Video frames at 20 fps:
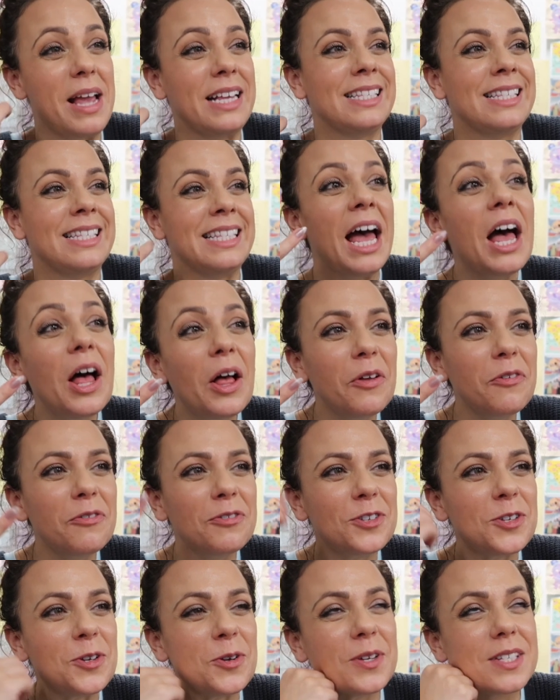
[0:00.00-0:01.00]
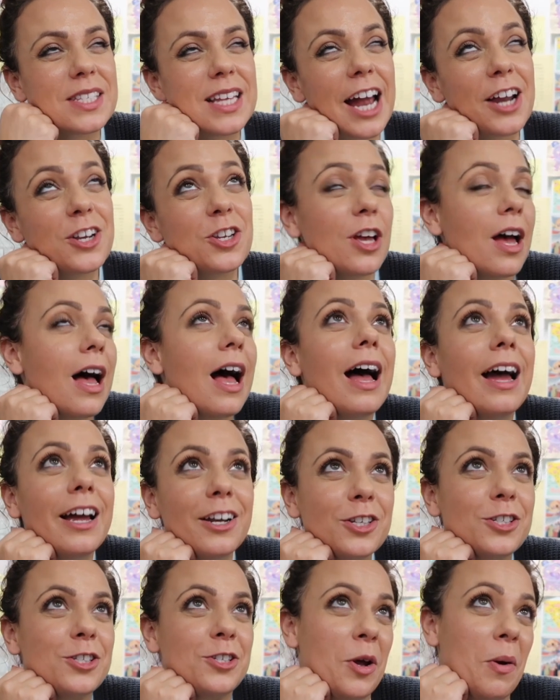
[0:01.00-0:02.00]
myself too because I, I
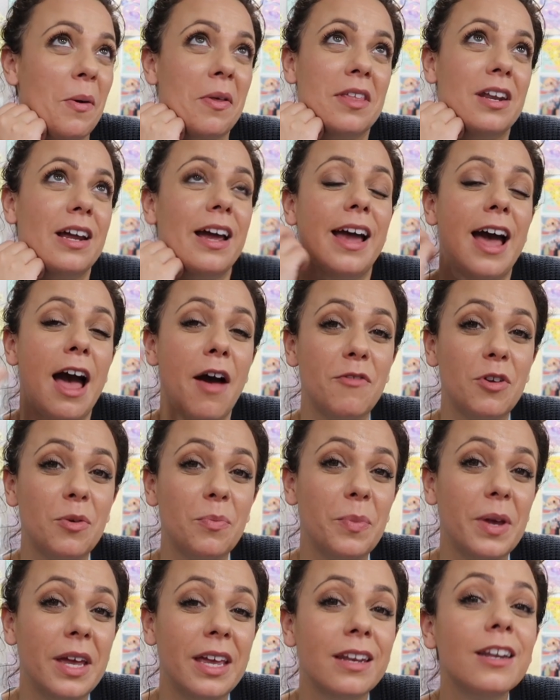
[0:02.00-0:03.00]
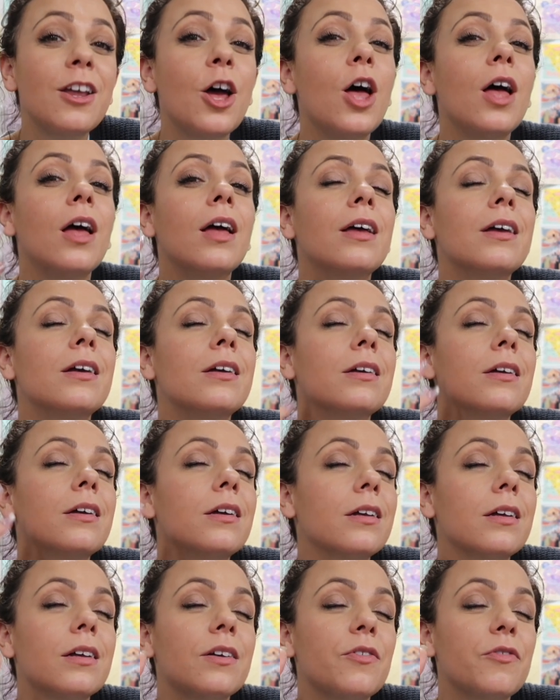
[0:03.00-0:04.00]
just know that I haven't been
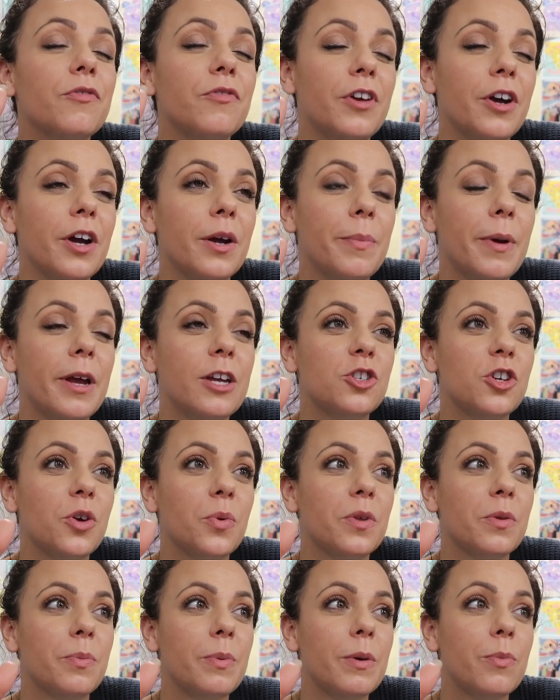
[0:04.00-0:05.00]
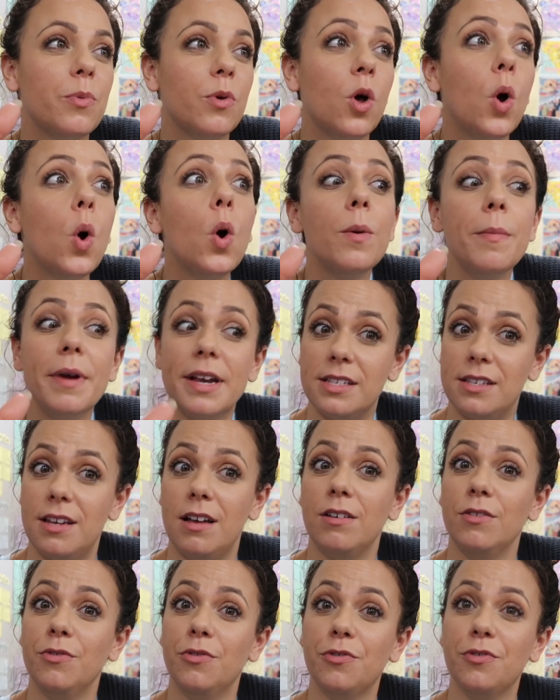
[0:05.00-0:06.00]
very patient with people or
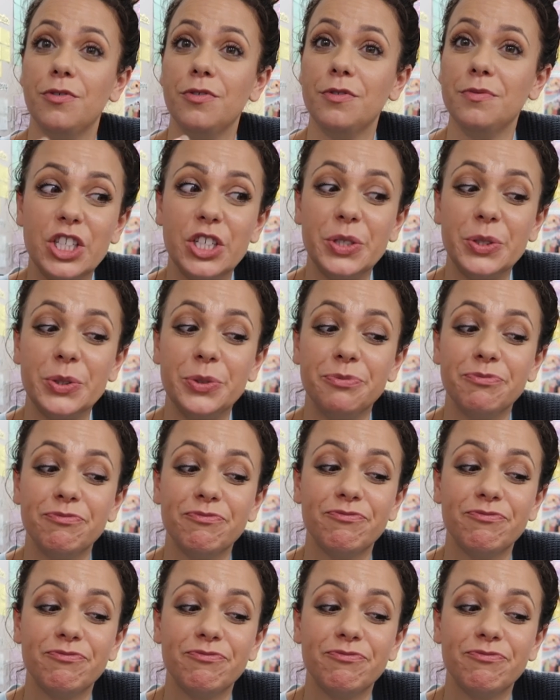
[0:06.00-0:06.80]
myself. So